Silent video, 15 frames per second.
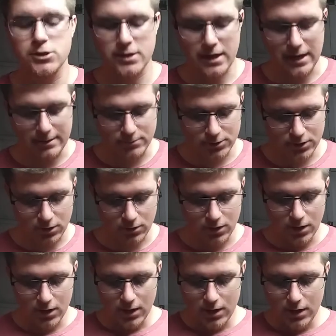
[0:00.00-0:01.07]
time. So
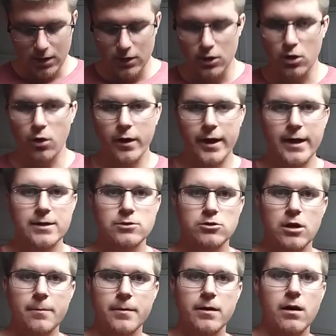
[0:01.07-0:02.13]
go ahead and
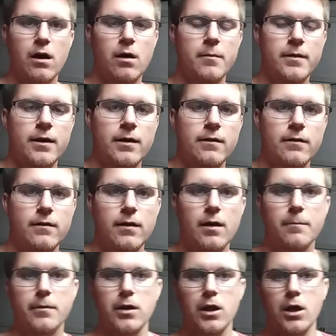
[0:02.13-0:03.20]
drop a comment
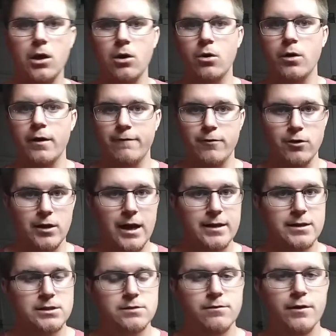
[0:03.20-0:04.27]
below if you like
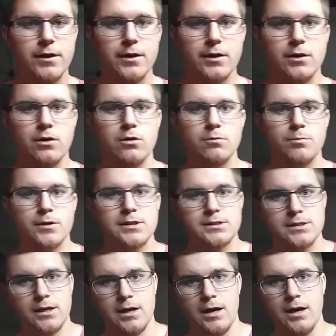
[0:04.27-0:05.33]
this video.
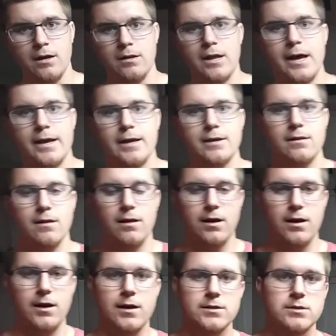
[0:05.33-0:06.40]
Please uh, like it,
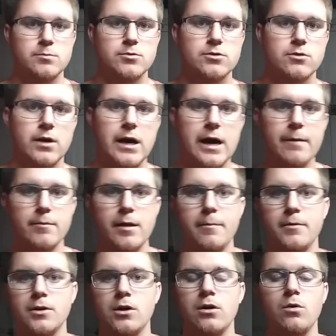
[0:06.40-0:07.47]
uh, subscribe, let
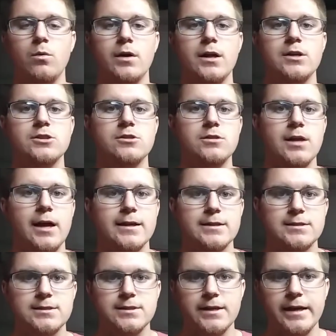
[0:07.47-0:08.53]
me know what else you'd like to
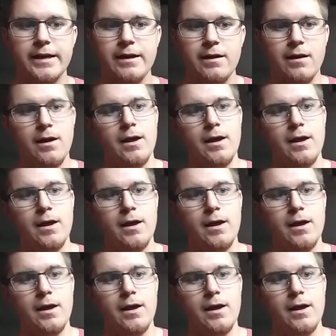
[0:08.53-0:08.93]
see.